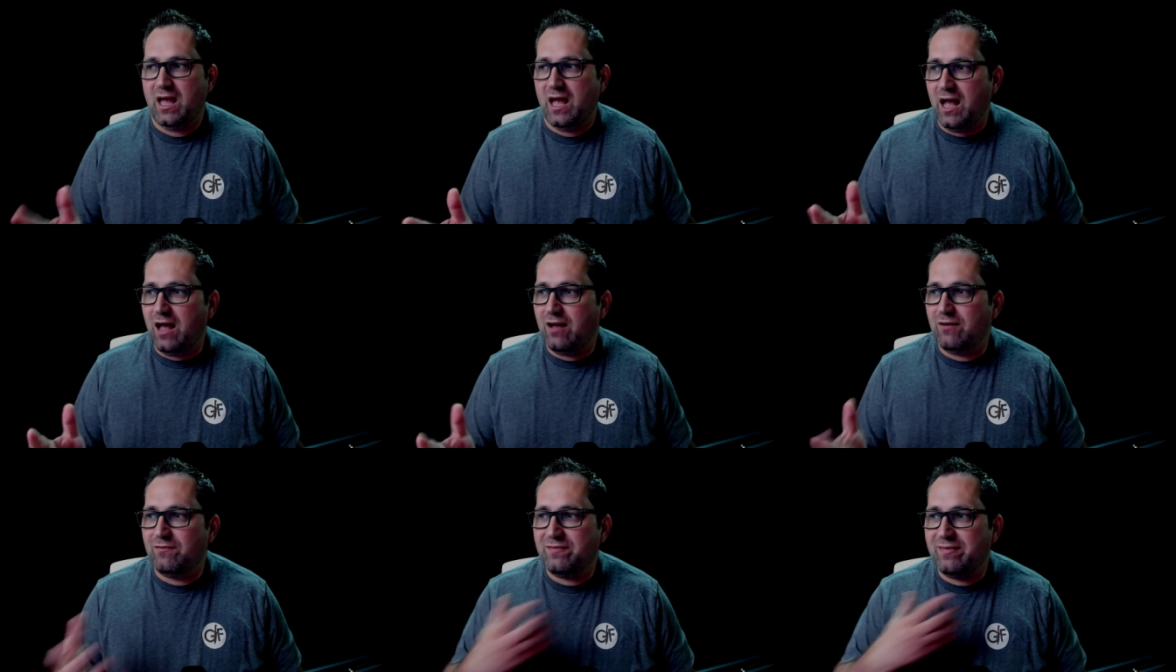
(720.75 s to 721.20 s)

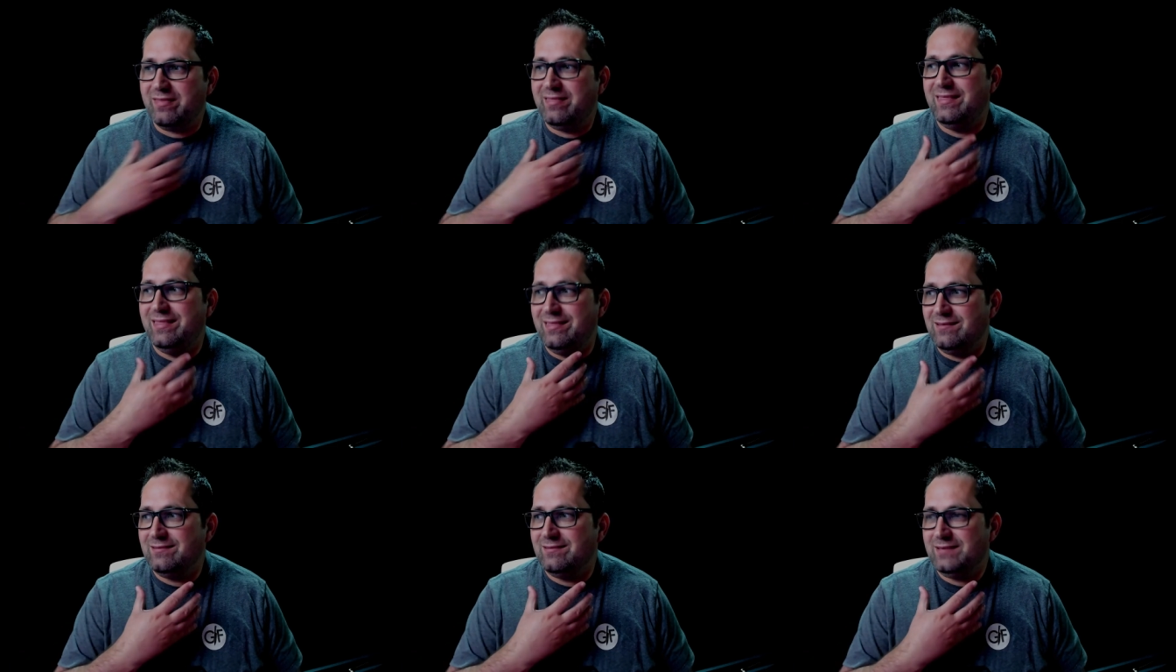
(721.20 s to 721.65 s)

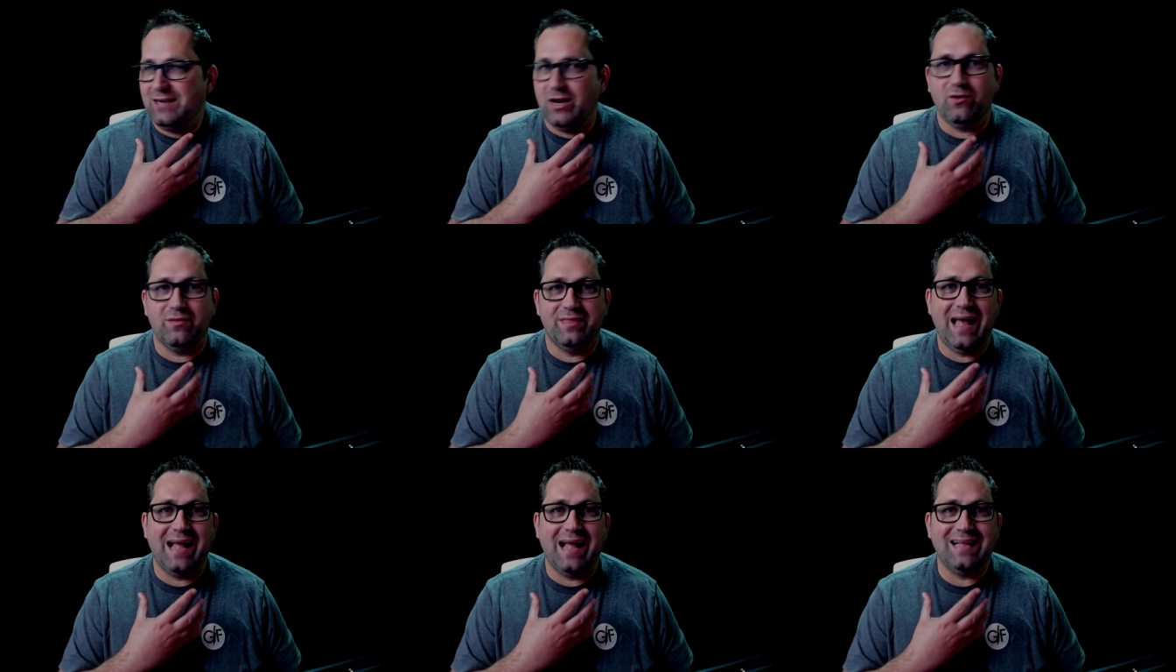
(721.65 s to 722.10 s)
you
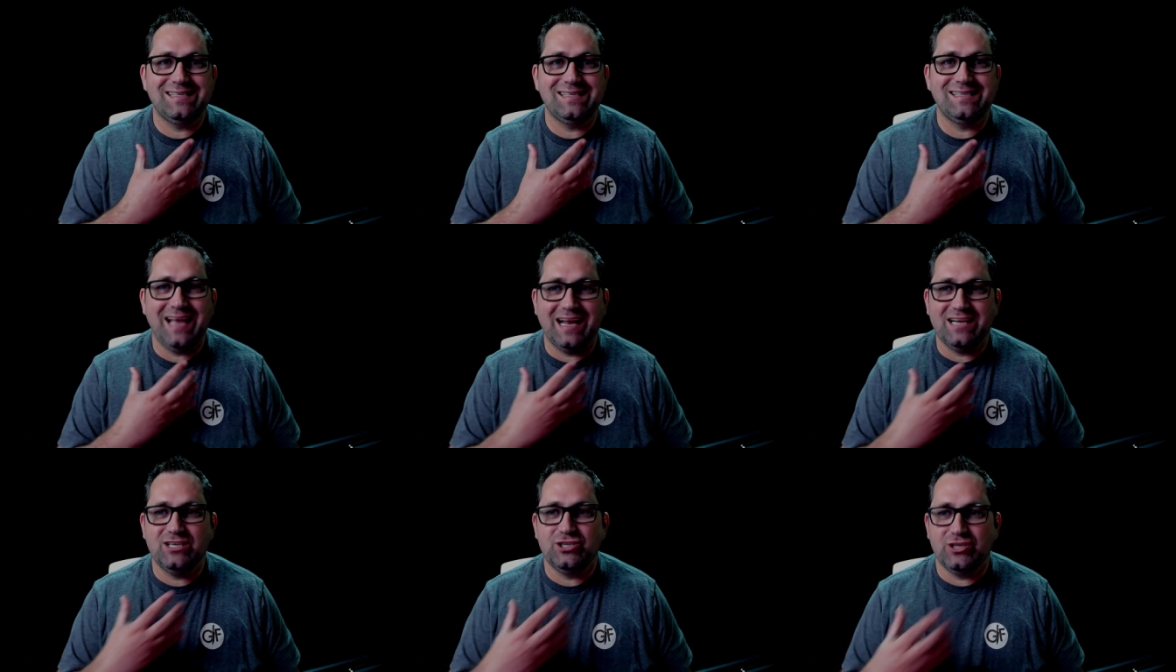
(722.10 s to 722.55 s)
know, that
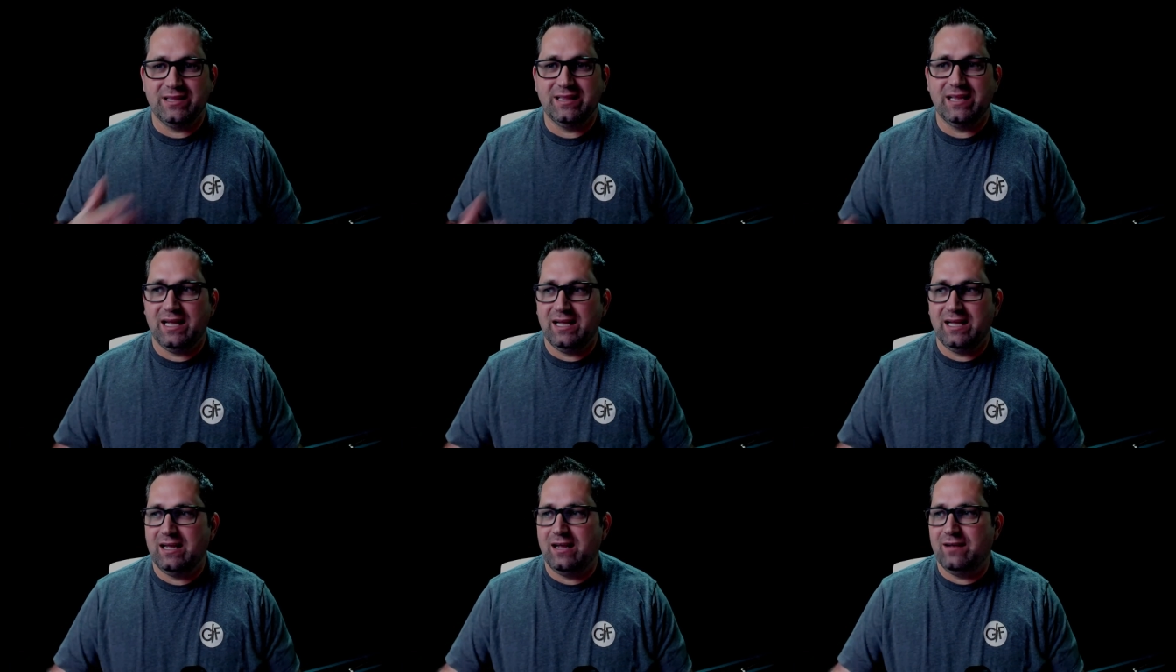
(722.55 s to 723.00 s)
section
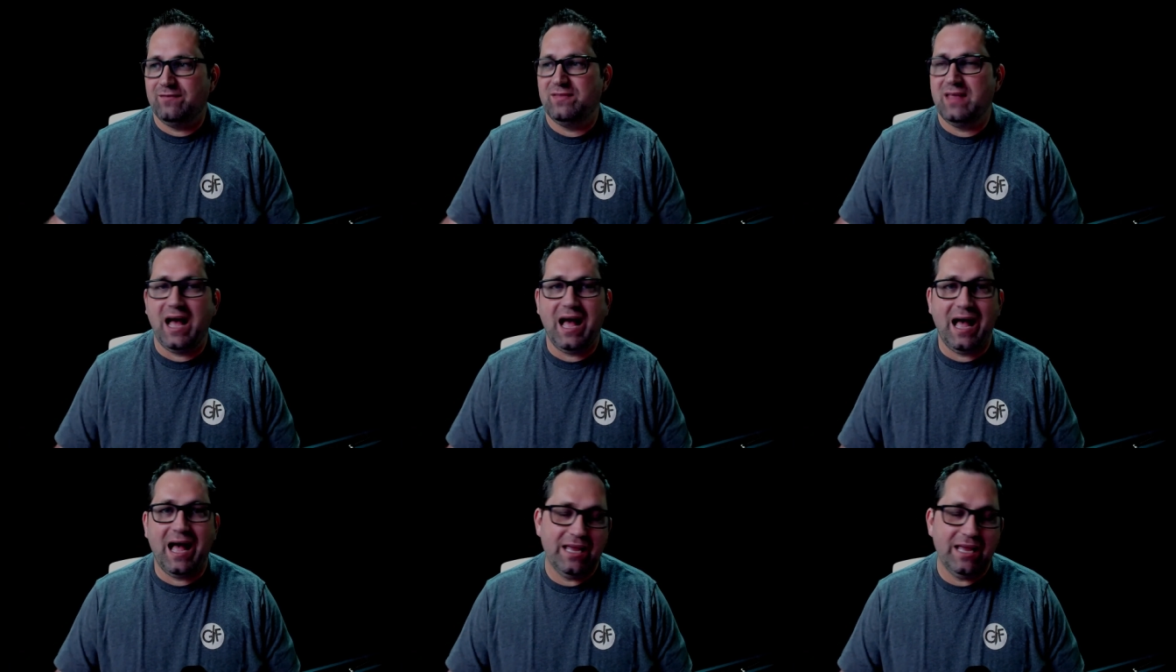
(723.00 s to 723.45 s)
of
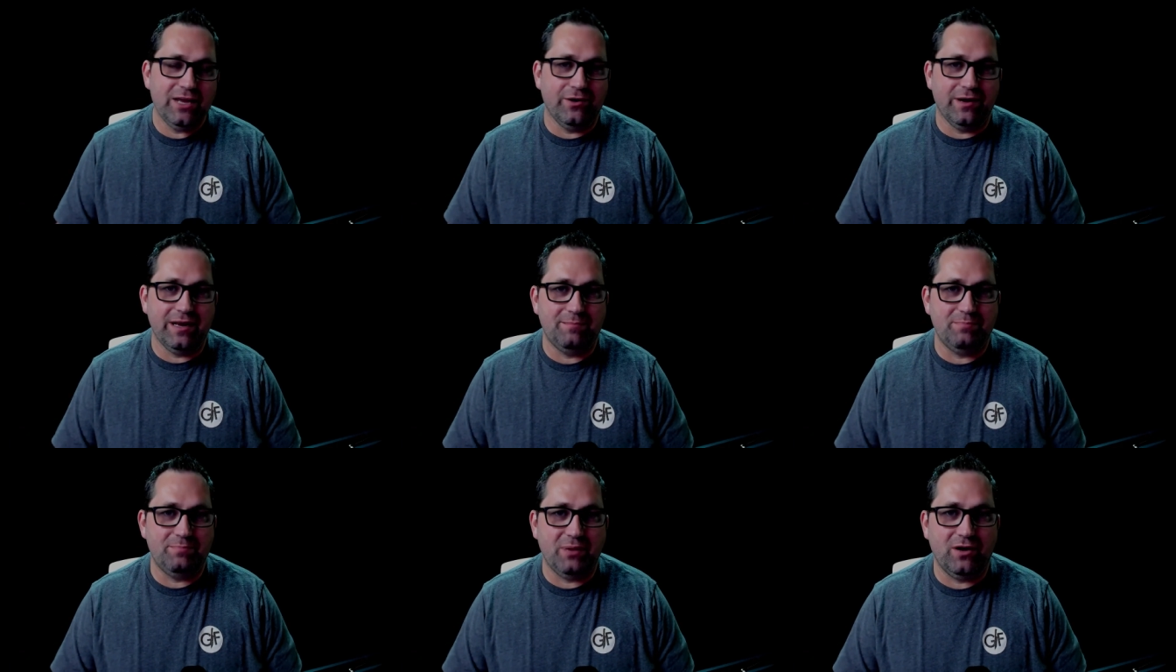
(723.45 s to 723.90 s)
the
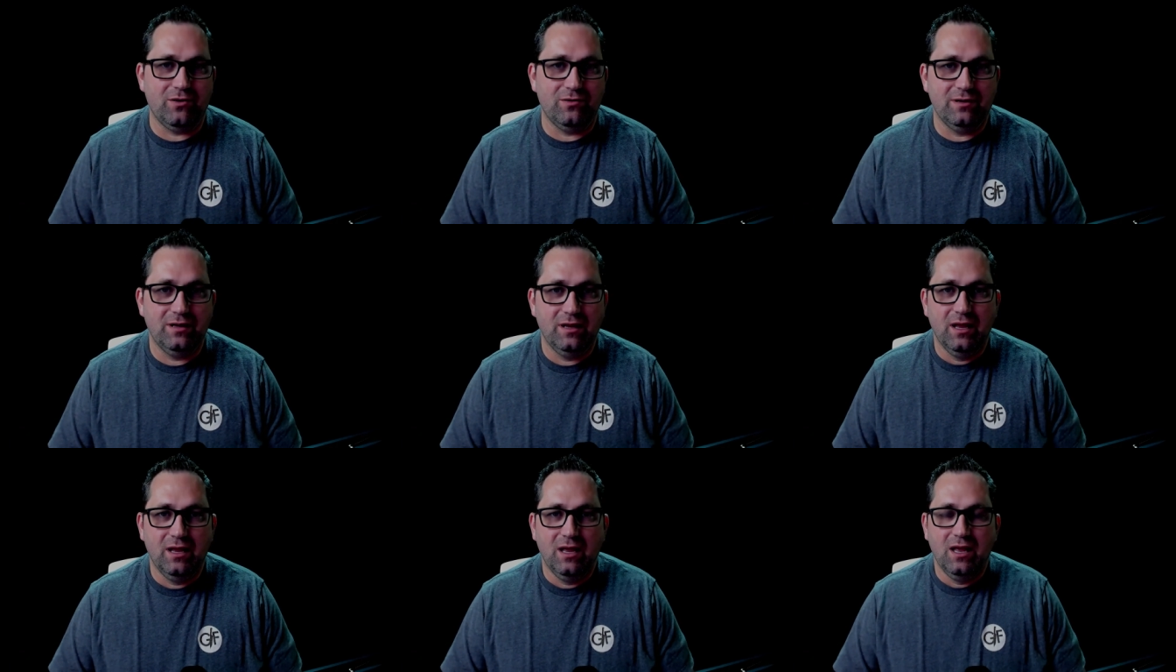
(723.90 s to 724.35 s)
hyoid bone.